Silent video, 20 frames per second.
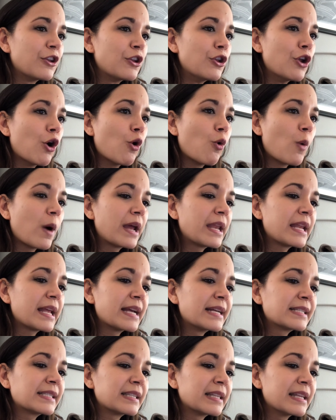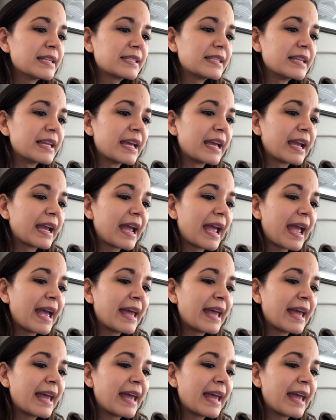No one is listening.